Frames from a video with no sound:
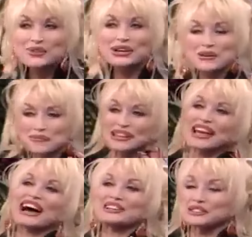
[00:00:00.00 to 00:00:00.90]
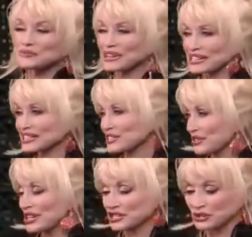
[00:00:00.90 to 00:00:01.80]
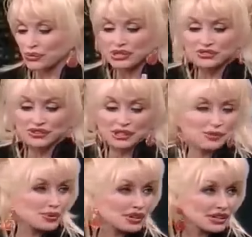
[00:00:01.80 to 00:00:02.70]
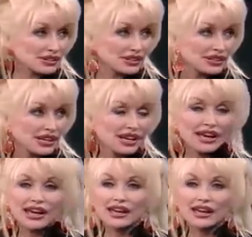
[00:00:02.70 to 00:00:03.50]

We had been out to a Mexican restaurant. We was feeling pretty good. Yeah.